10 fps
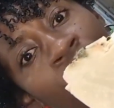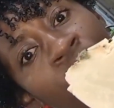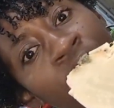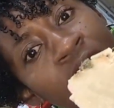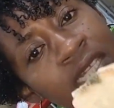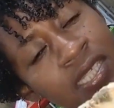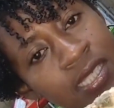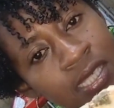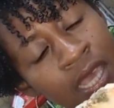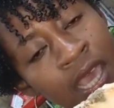
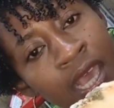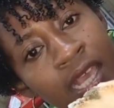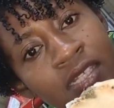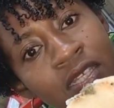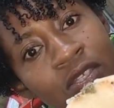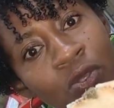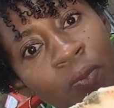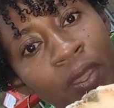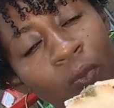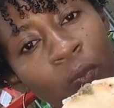this is the
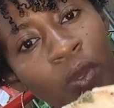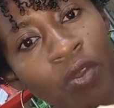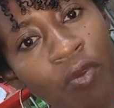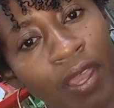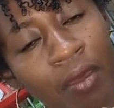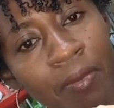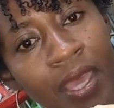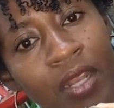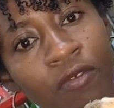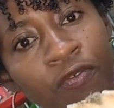soap that we
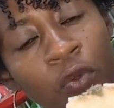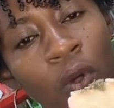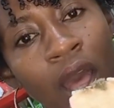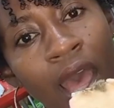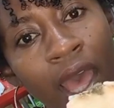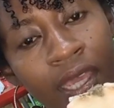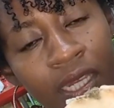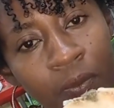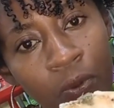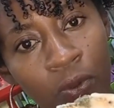recommend for
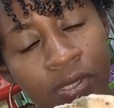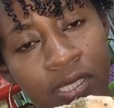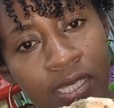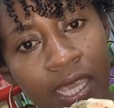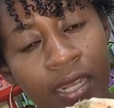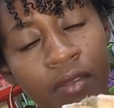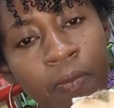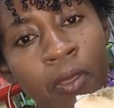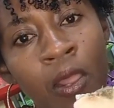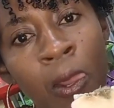acne prone skin,
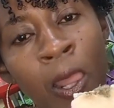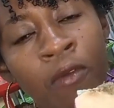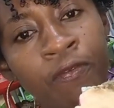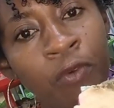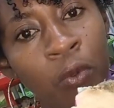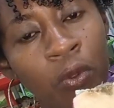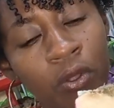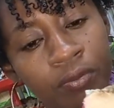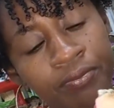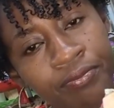
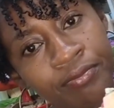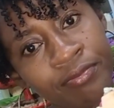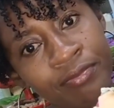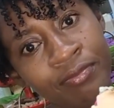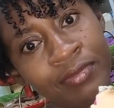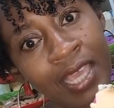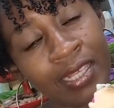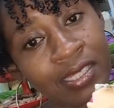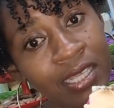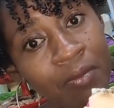for
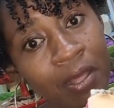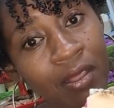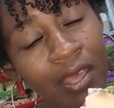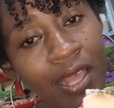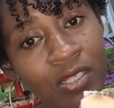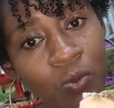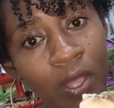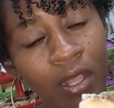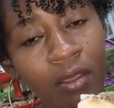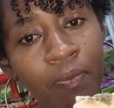eczema as
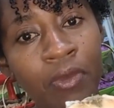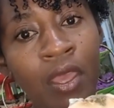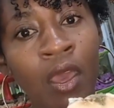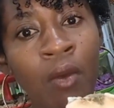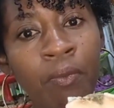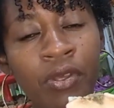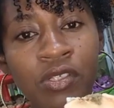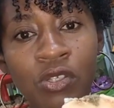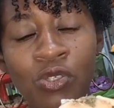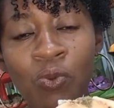well,
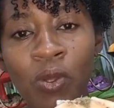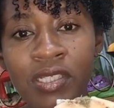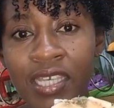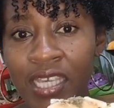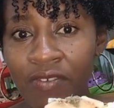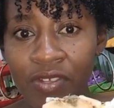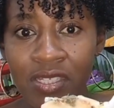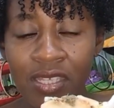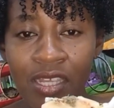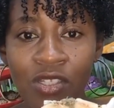persons who want to even
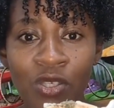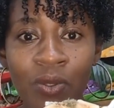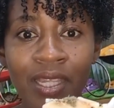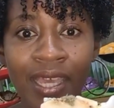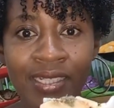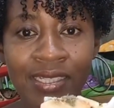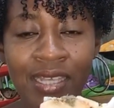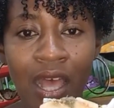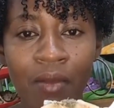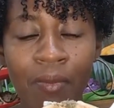skin tone, lighten
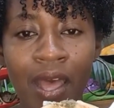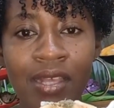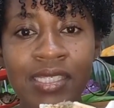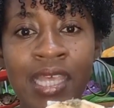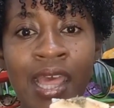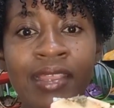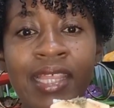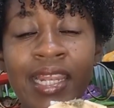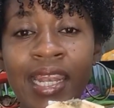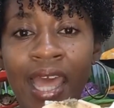dark marks.
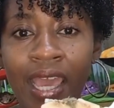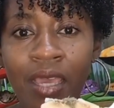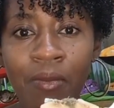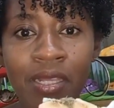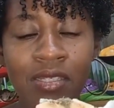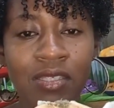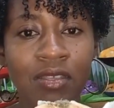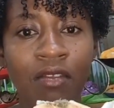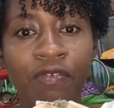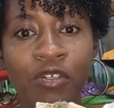The lime and
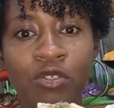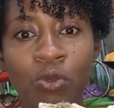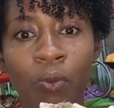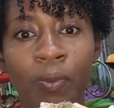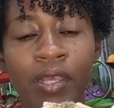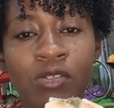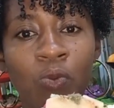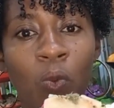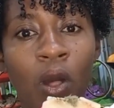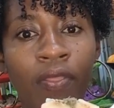sulfur soap is
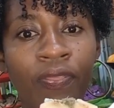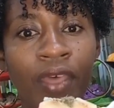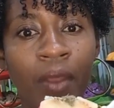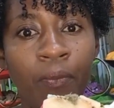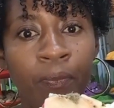one that